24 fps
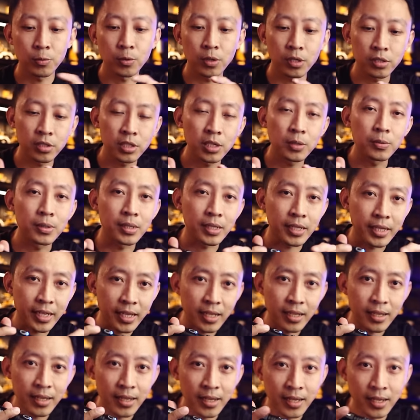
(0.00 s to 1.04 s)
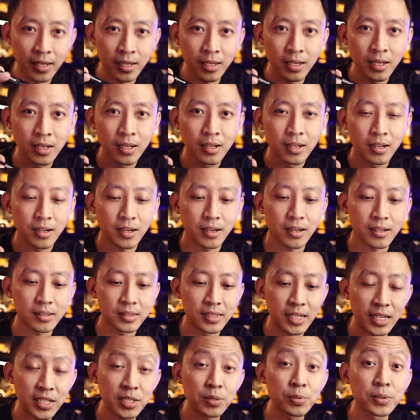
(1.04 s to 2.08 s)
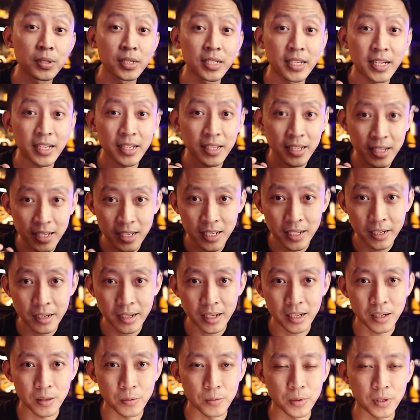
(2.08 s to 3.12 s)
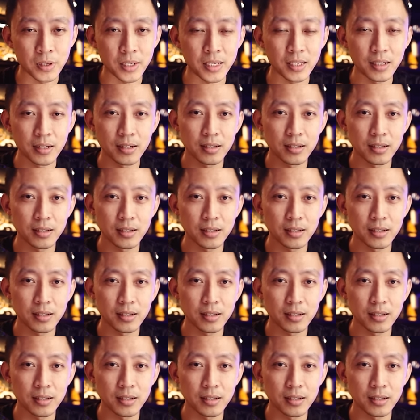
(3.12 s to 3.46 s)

Water will get in, dust will get in, and it will